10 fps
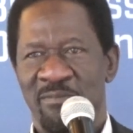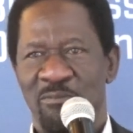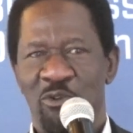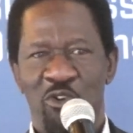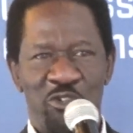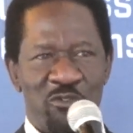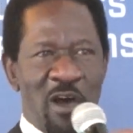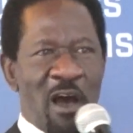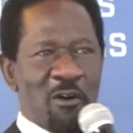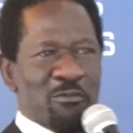because of
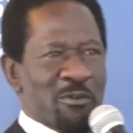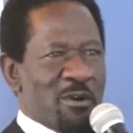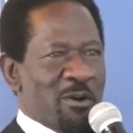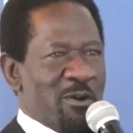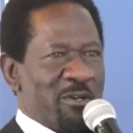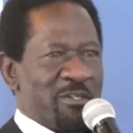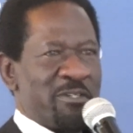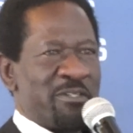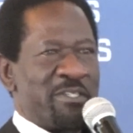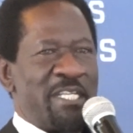how
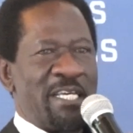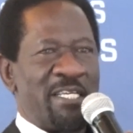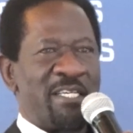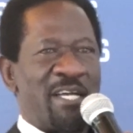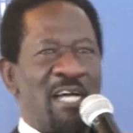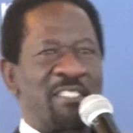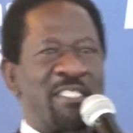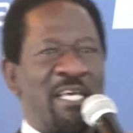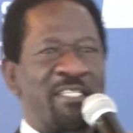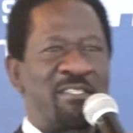they had
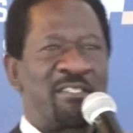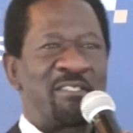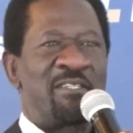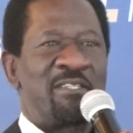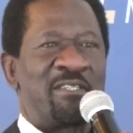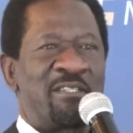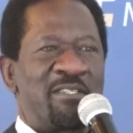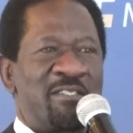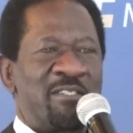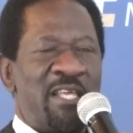set
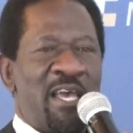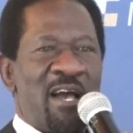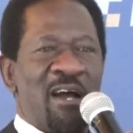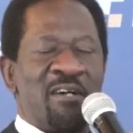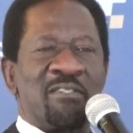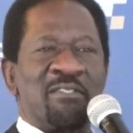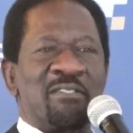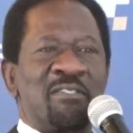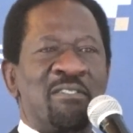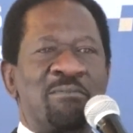their
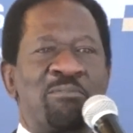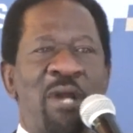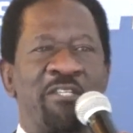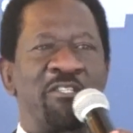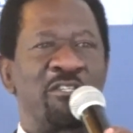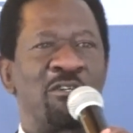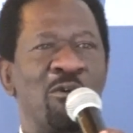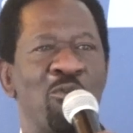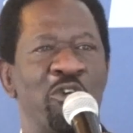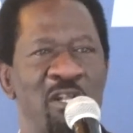pricing
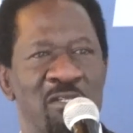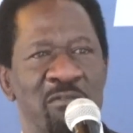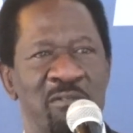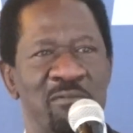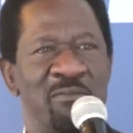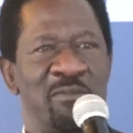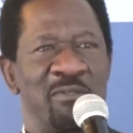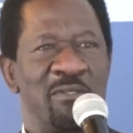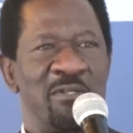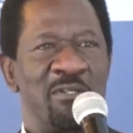models.
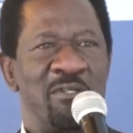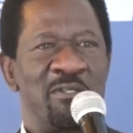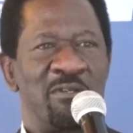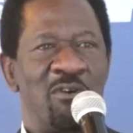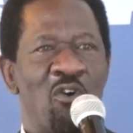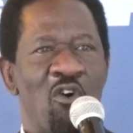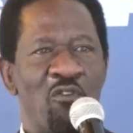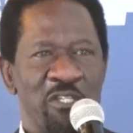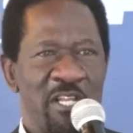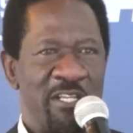
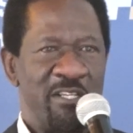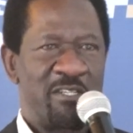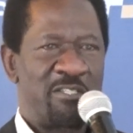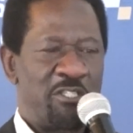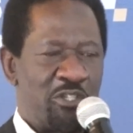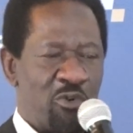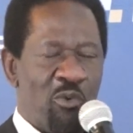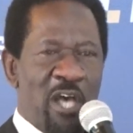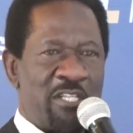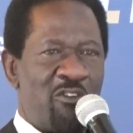Obviously, this
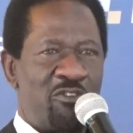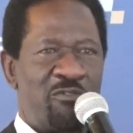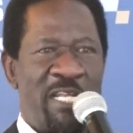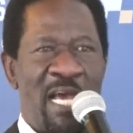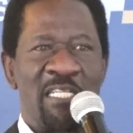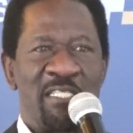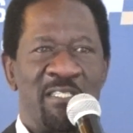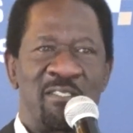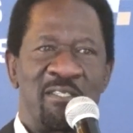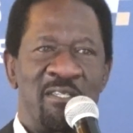requires a lot of
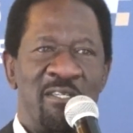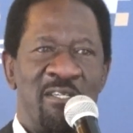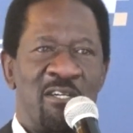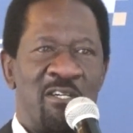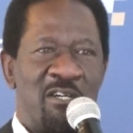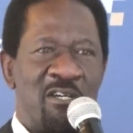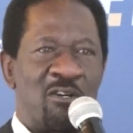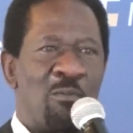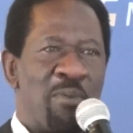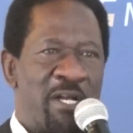analysis,
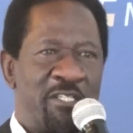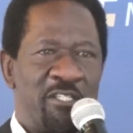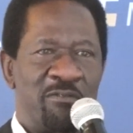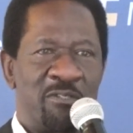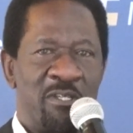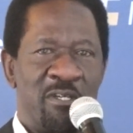comparatives,